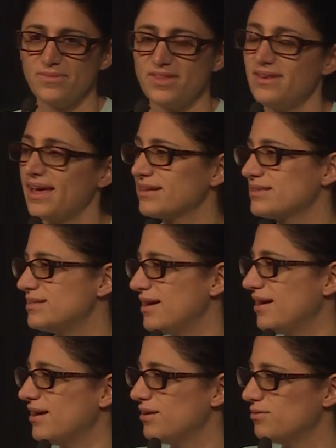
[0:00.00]
The next
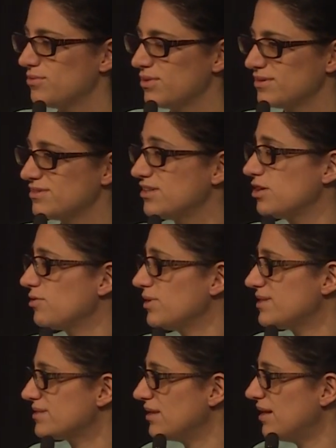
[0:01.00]
day, the city
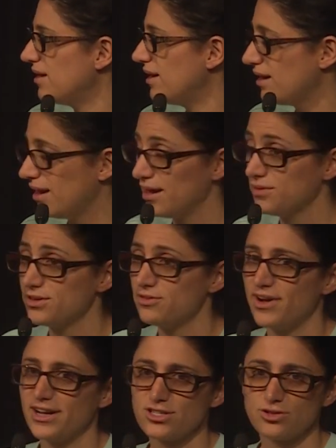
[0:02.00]
released a health
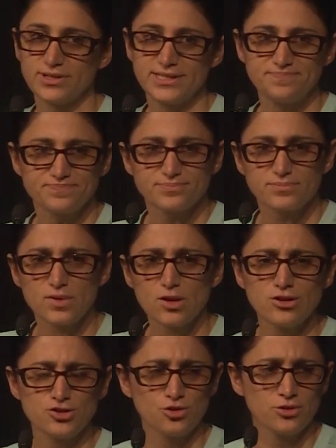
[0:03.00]
advisory.
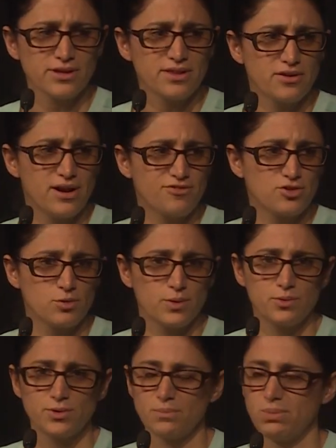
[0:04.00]
Shortly thereafter,
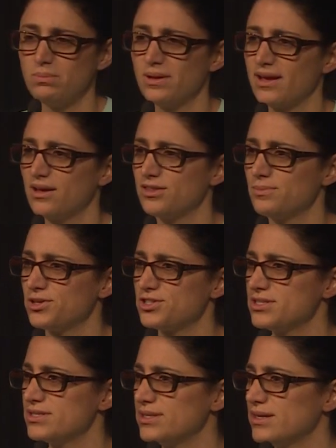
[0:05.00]
we were in a public health
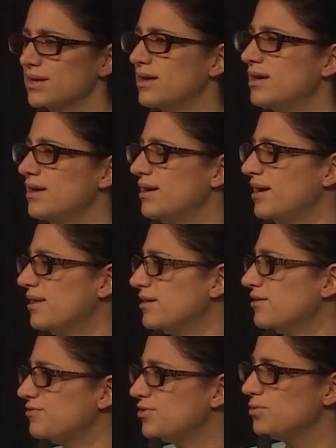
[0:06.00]
emergency, and
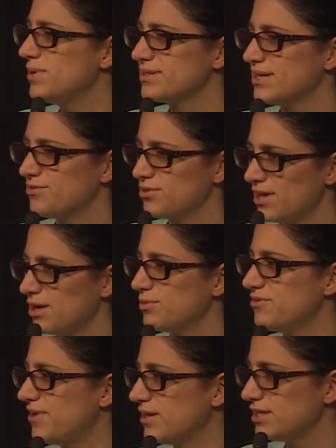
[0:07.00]
then a few weeks after that,
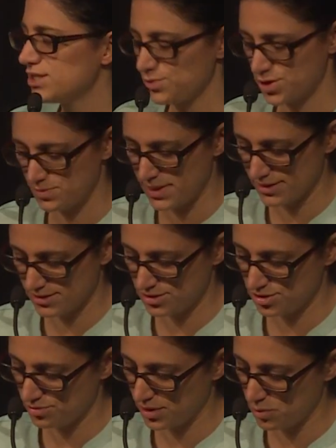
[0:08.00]
we finally switched back to
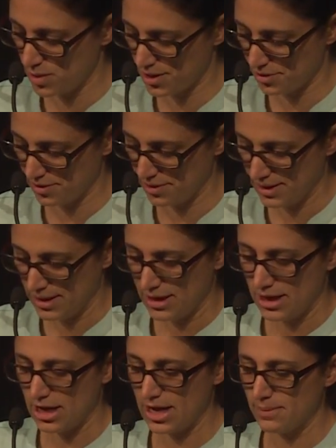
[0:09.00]
Detroit water.
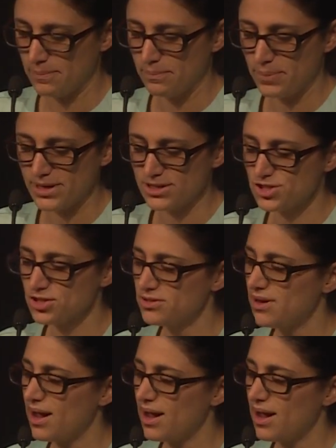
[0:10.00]
But it should